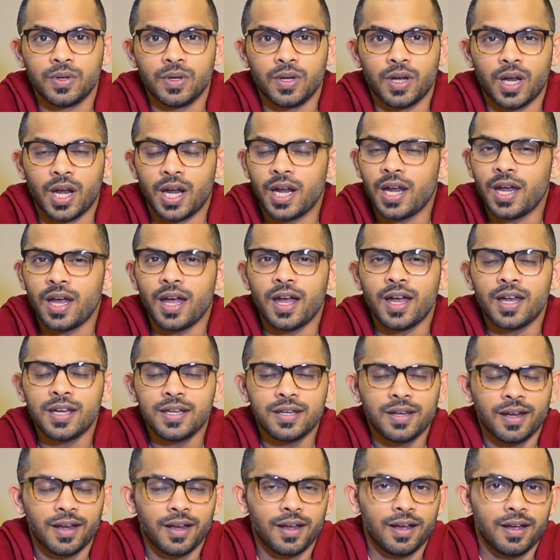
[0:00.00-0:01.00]

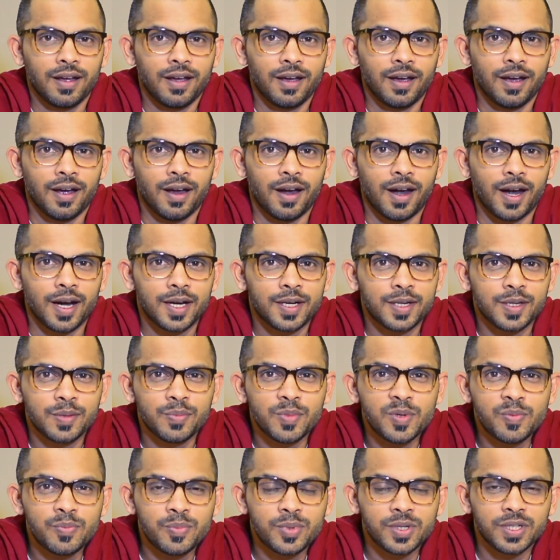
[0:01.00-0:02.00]
I
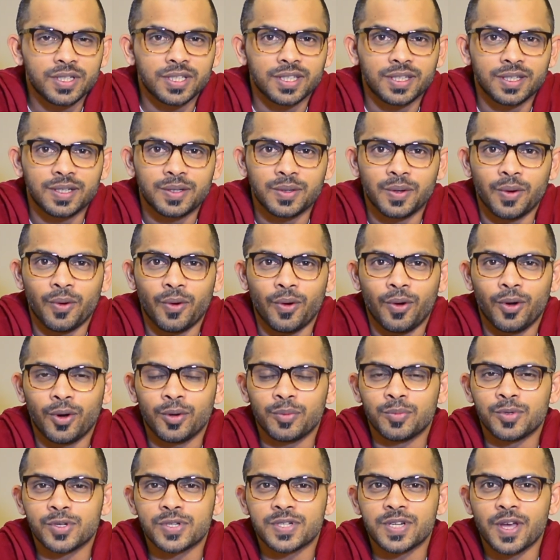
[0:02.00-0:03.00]
remember that
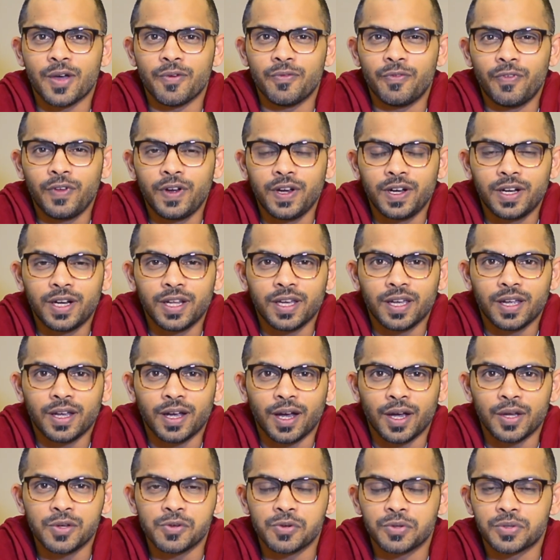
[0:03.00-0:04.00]
almost every day
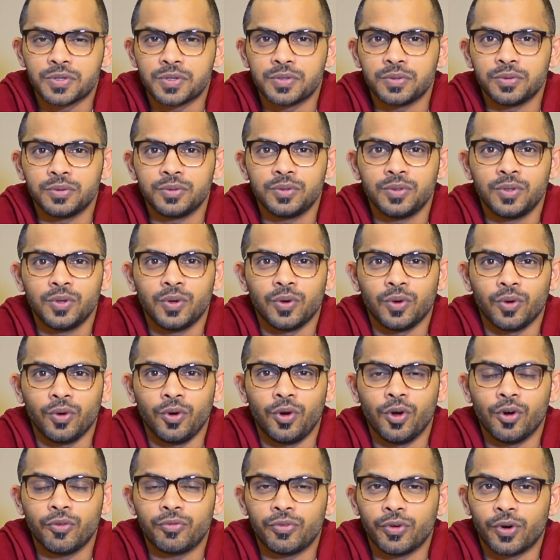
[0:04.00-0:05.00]
I used to
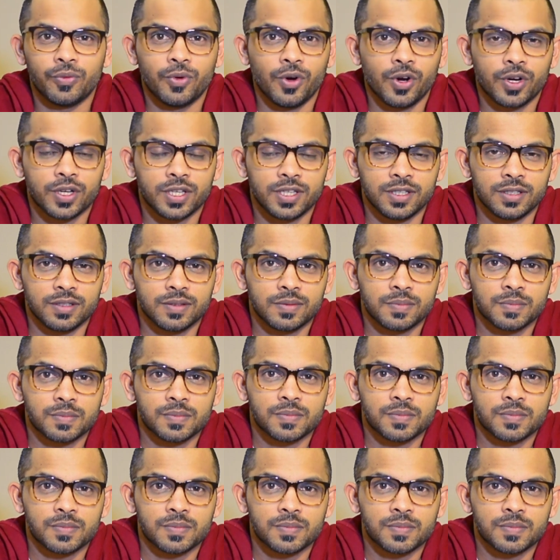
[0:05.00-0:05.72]
go for walking.